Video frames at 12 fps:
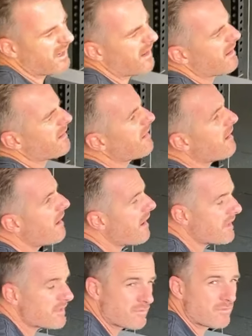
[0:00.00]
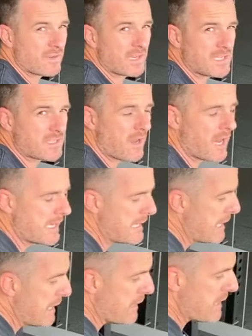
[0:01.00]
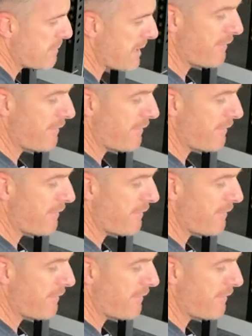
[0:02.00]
in there, you go, God, it's really tight. You